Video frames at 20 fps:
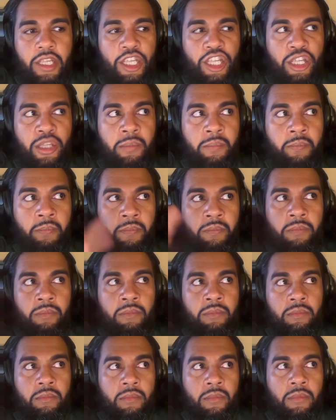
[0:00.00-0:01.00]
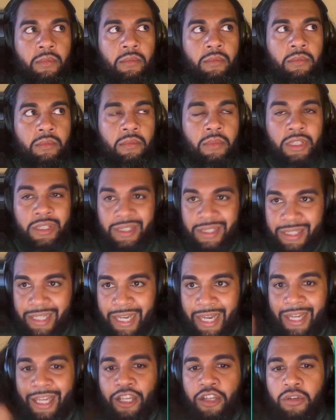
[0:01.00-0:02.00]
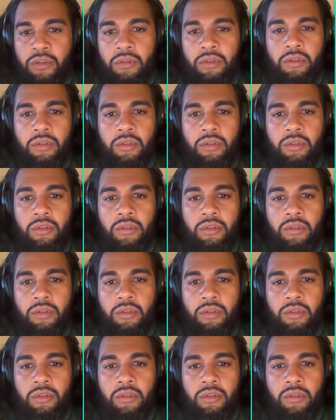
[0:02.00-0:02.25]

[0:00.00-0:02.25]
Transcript: the stack